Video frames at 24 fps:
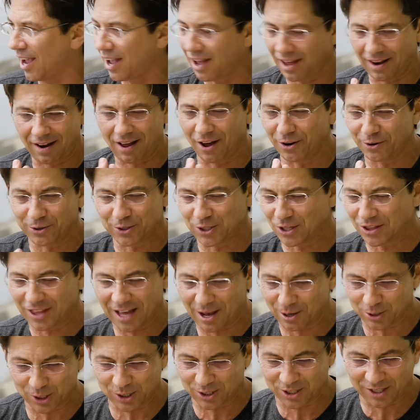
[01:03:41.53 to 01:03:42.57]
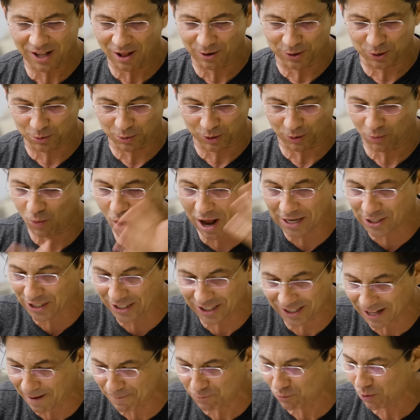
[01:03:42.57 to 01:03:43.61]
I got hundreds of thousands of dollars worth of watch.
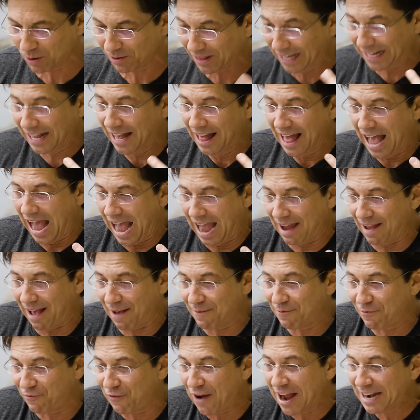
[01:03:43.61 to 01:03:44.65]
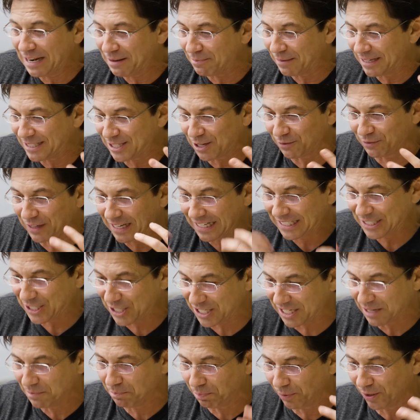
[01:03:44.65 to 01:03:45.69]
I stopped wearing, like, I, I'm finding myself getting mm.
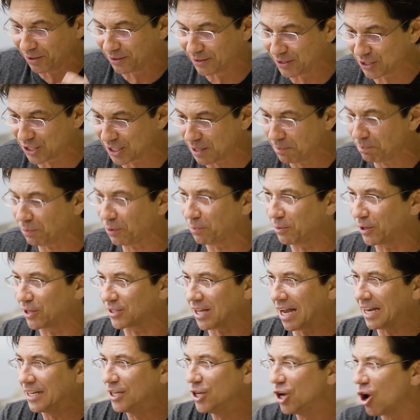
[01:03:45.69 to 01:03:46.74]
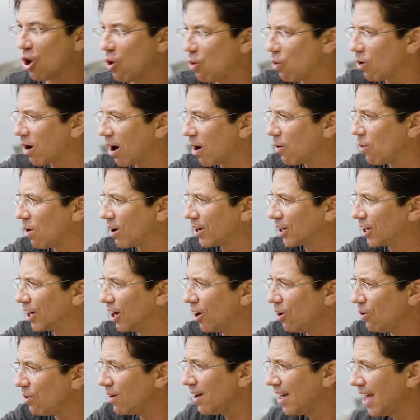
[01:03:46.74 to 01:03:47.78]
simpler and simpler because I know where I want to
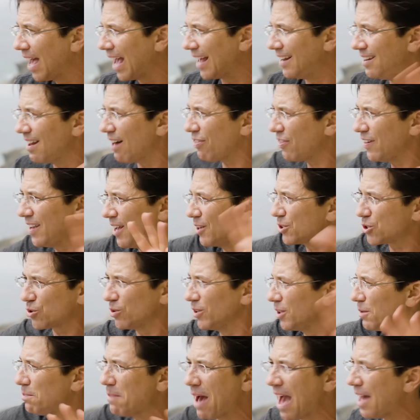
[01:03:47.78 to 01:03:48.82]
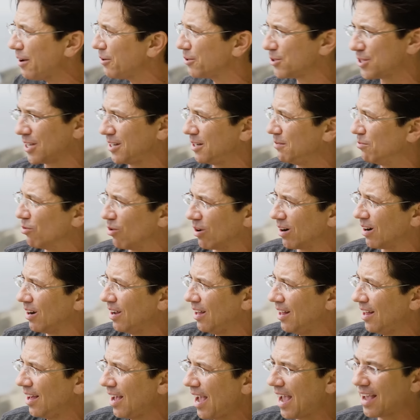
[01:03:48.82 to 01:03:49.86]
go mm. and nothing else really matters anymore.
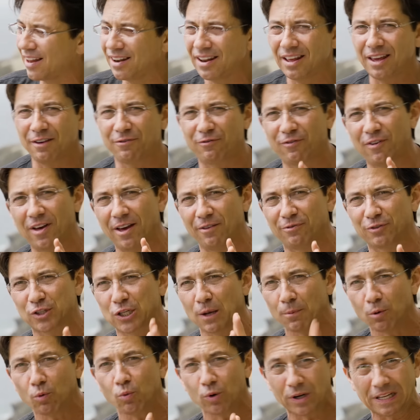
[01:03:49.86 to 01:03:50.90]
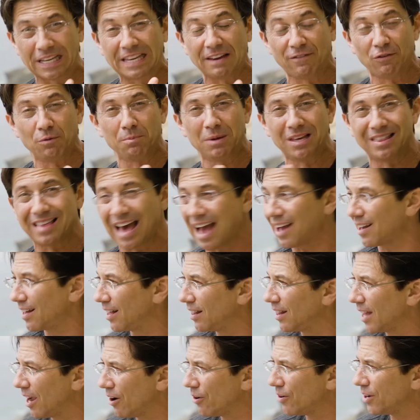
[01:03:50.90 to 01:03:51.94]
Mm. And if, if someone would have given me that
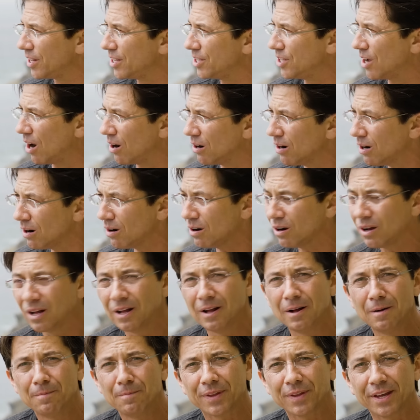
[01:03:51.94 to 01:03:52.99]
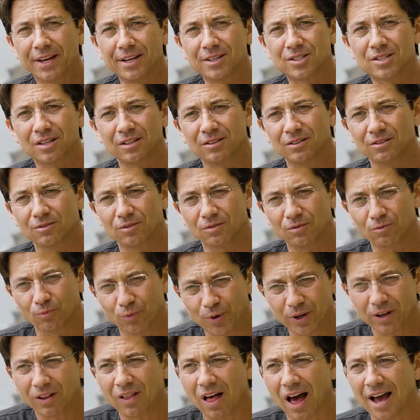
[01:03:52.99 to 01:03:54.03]
clarity younger, is
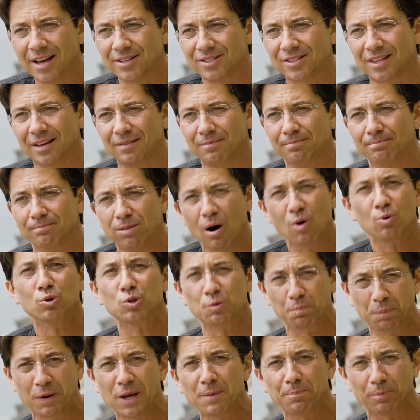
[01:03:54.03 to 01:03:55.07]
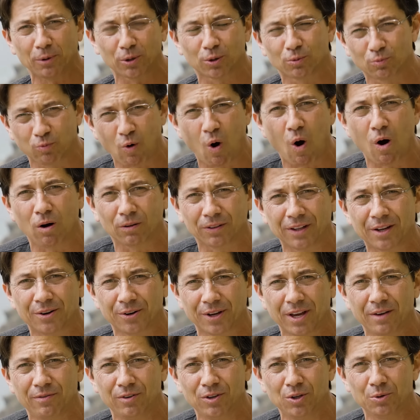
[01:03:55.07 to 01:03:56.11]
realize that most people are wrong that
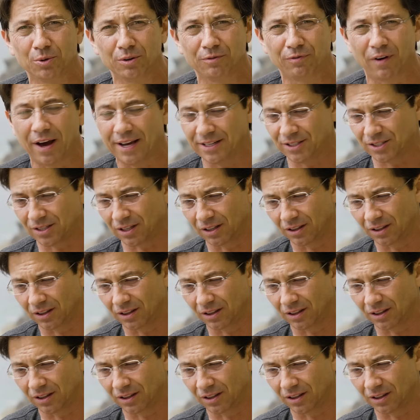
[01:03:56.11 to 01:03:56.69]
are giving you advice.